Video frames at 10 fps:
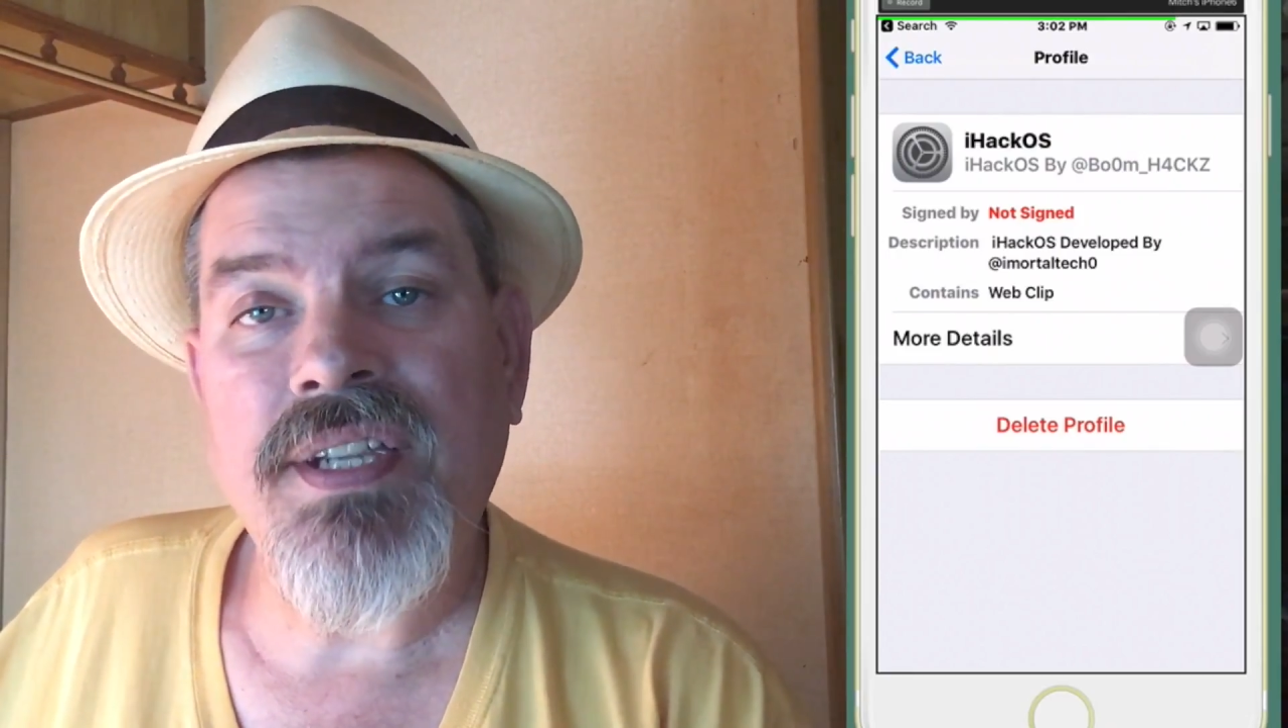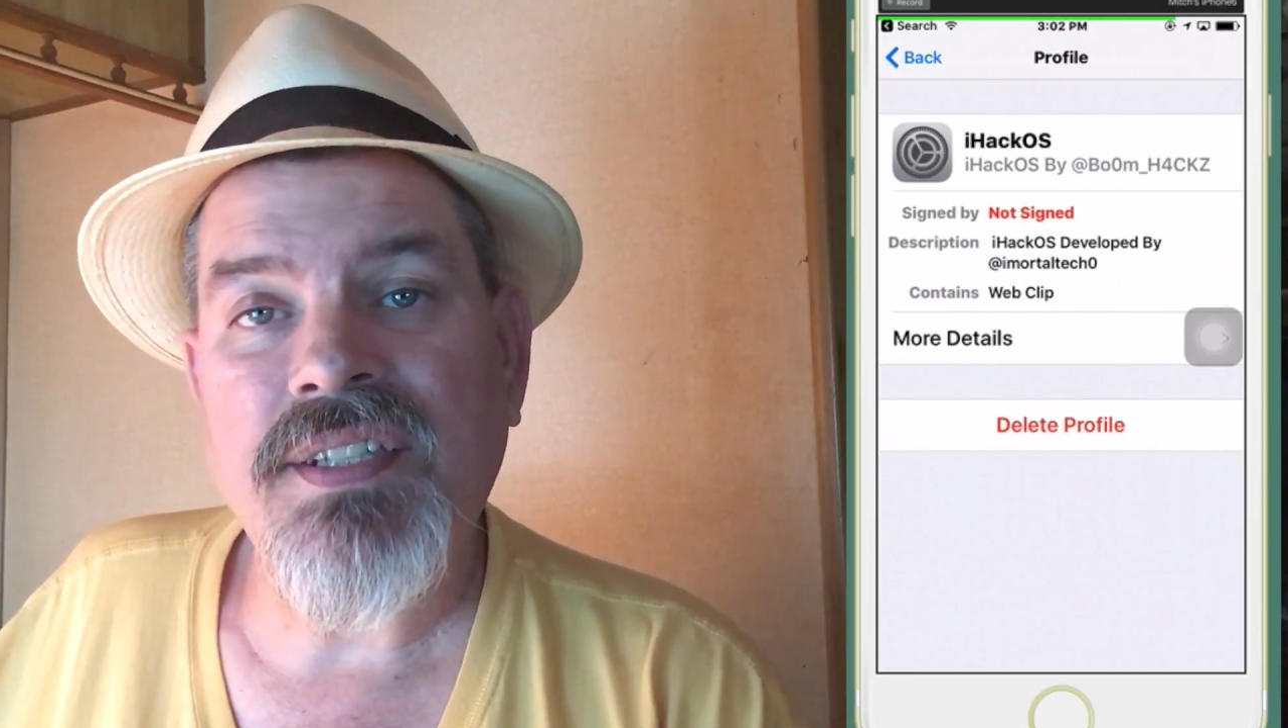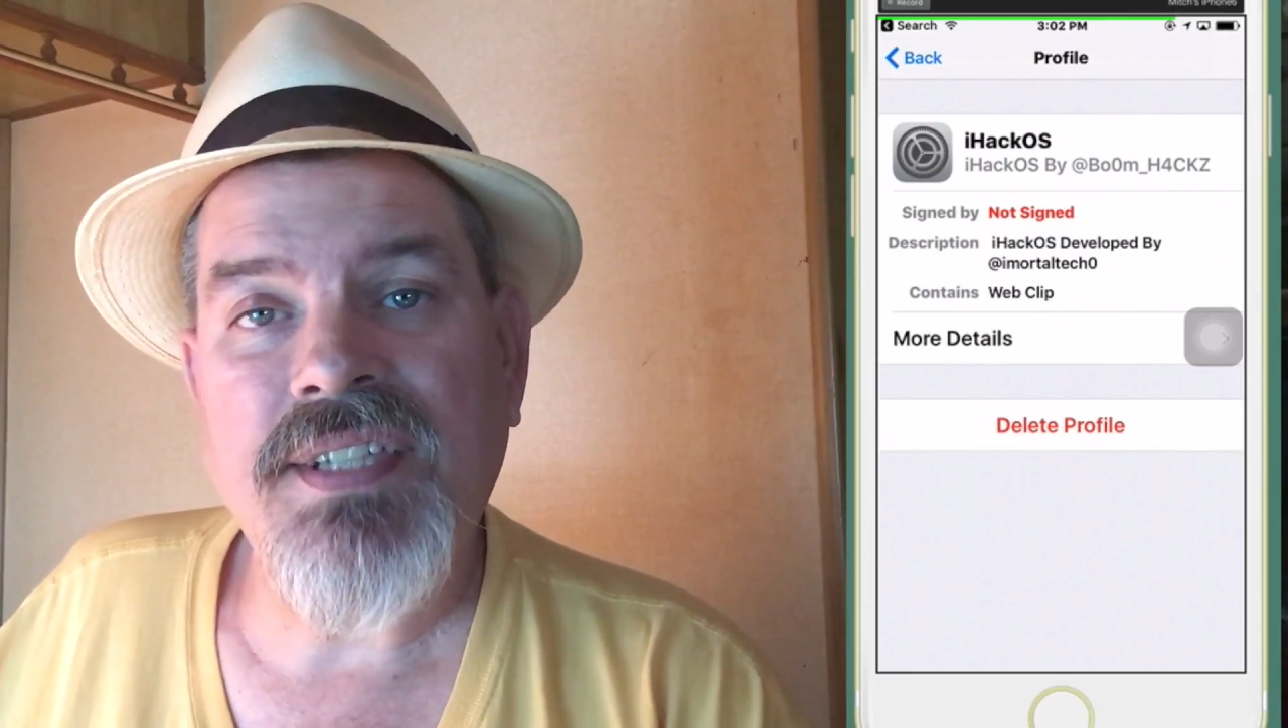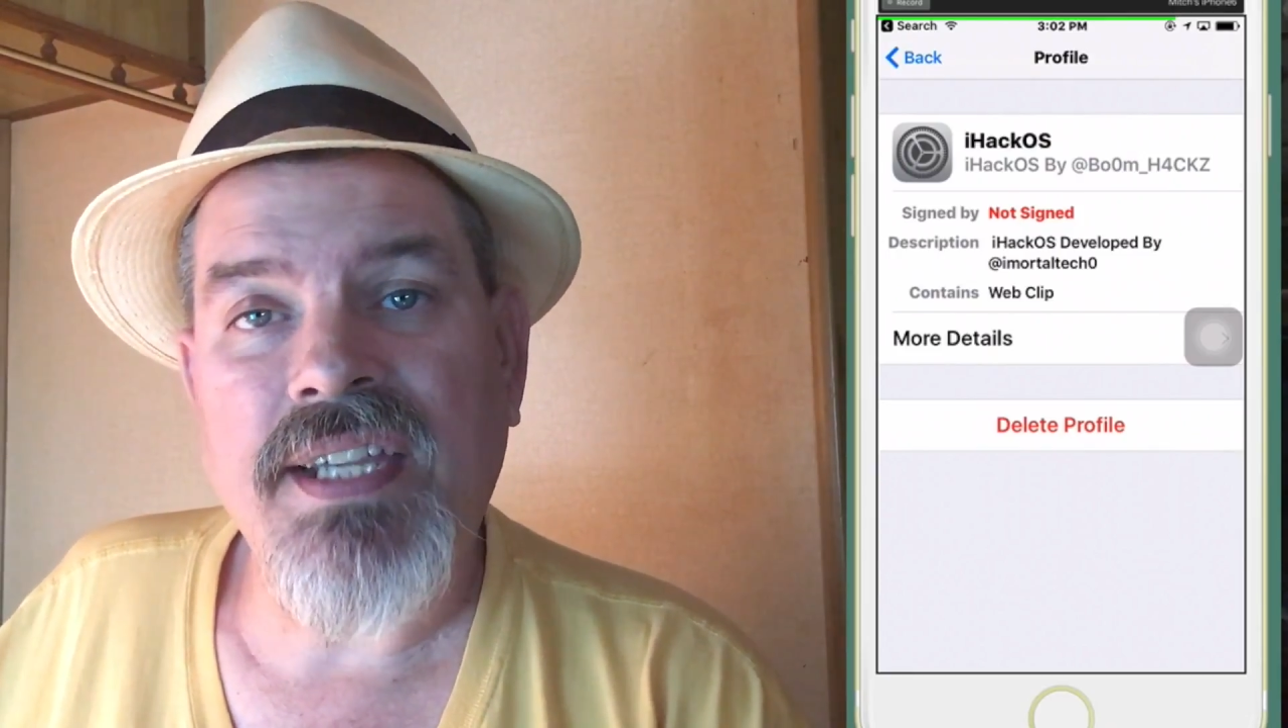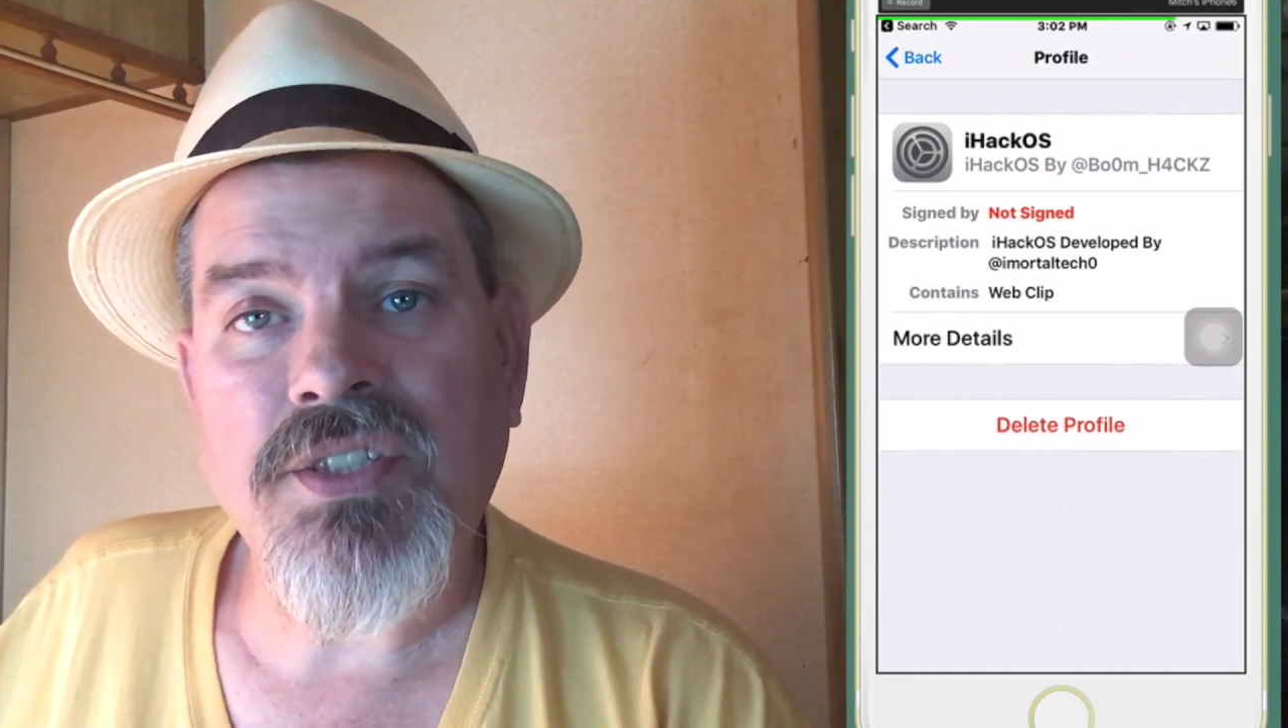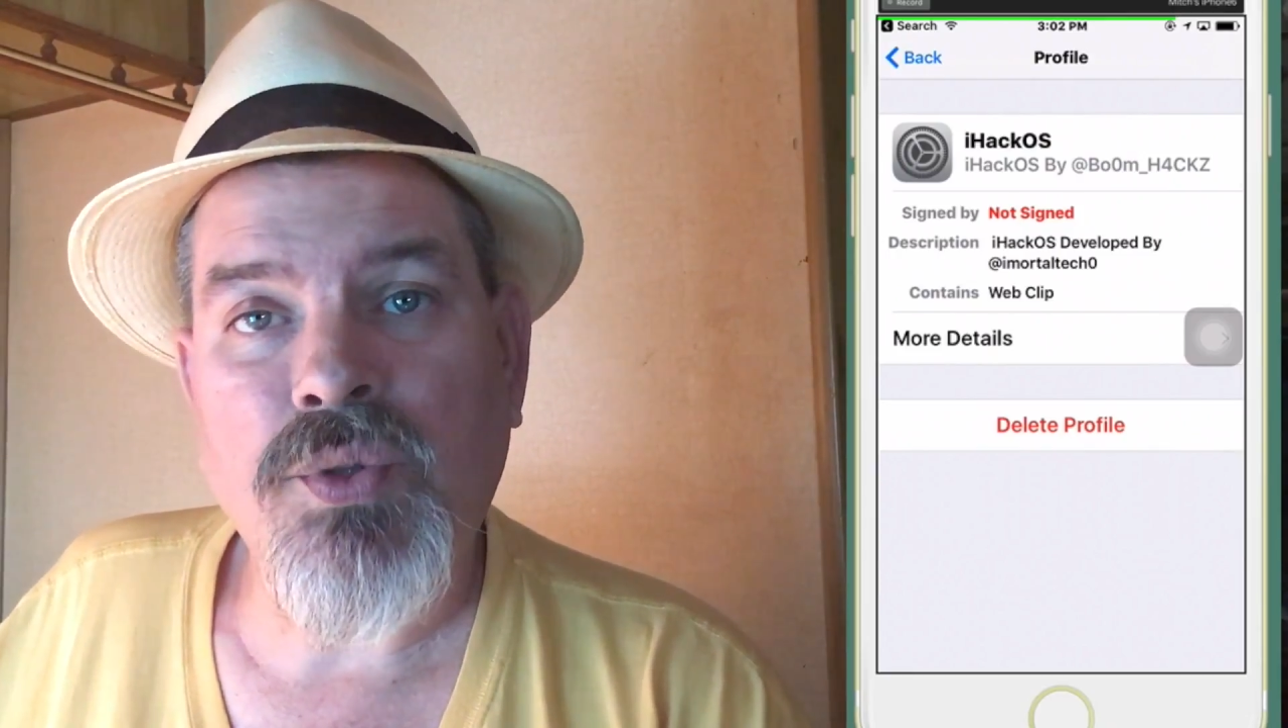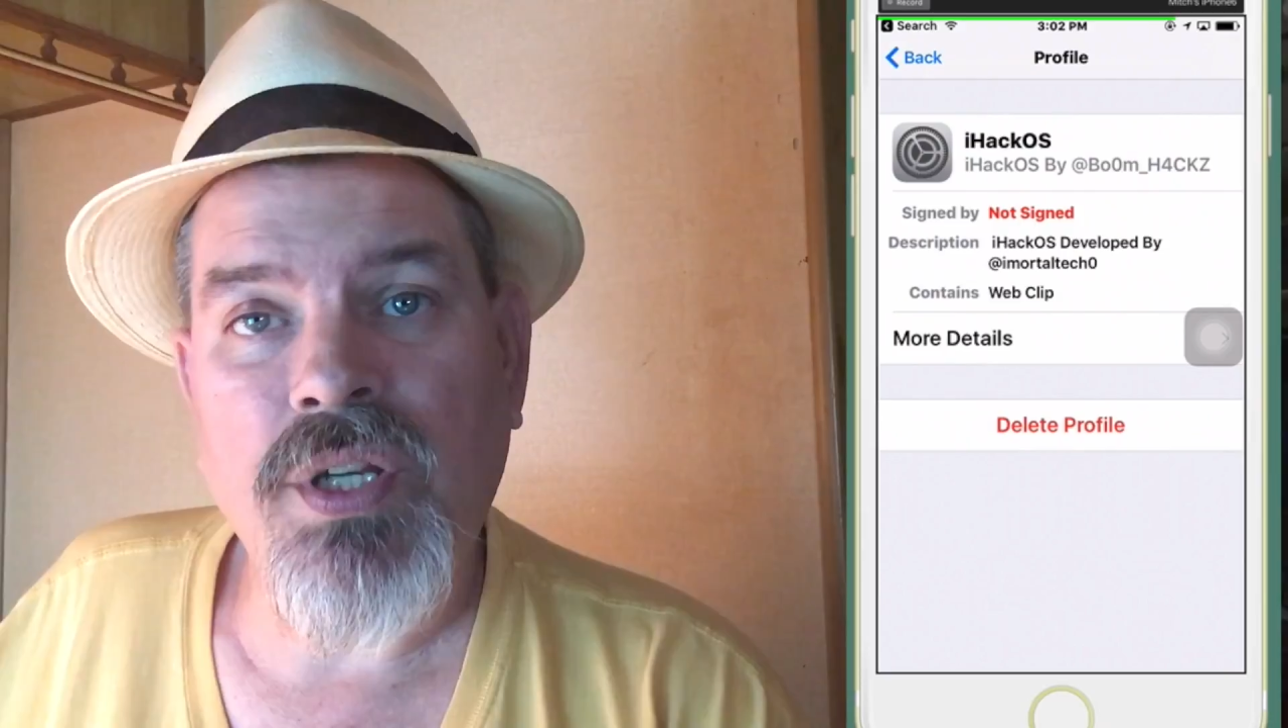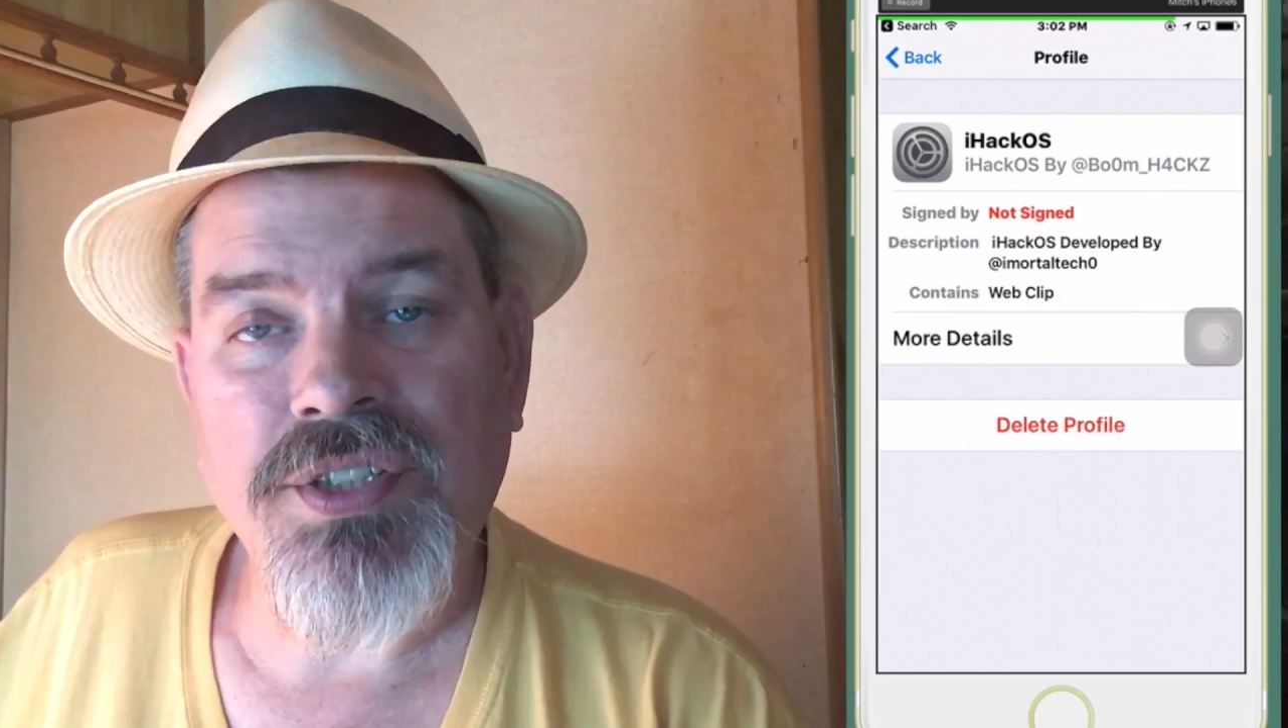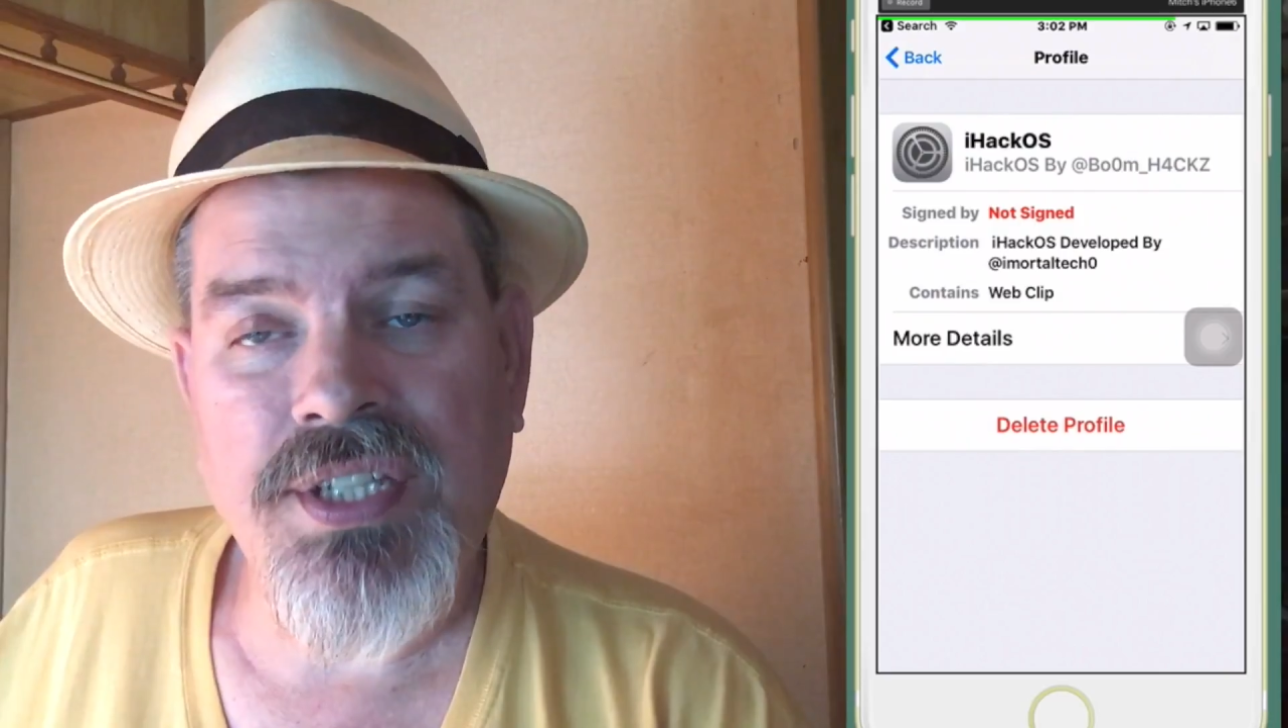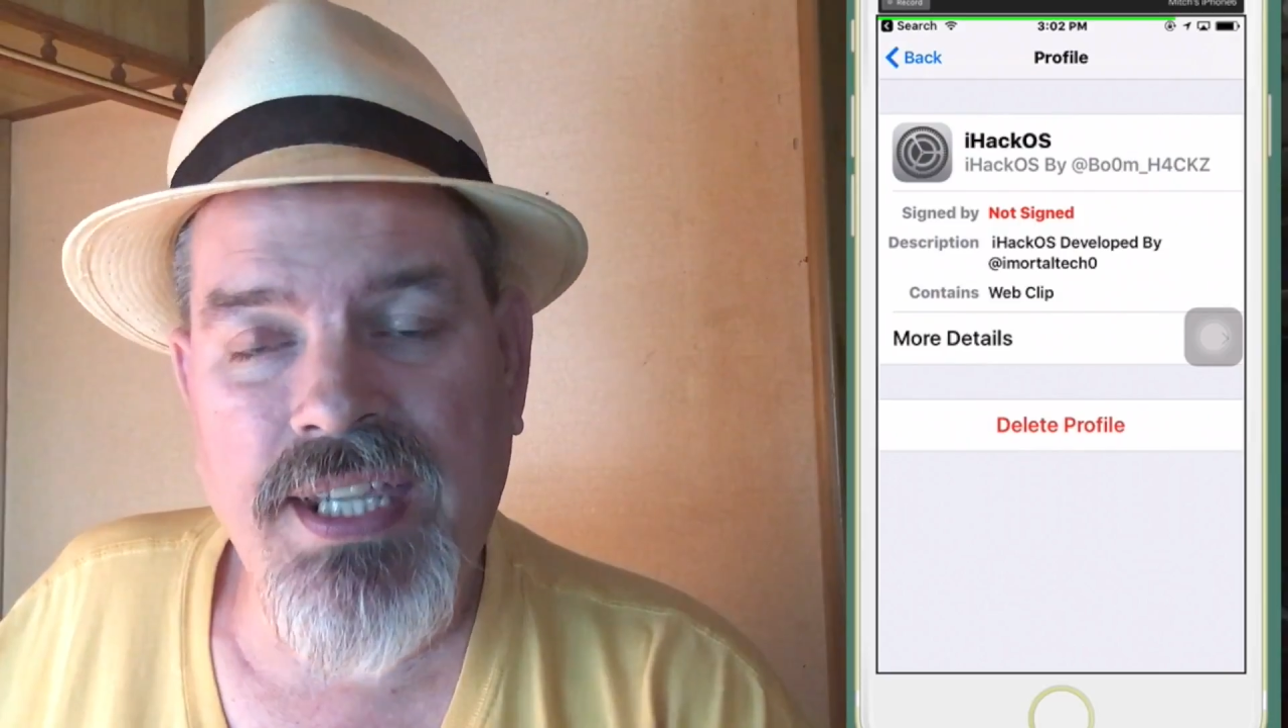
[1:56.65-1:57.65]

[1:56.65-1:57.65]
need to say trust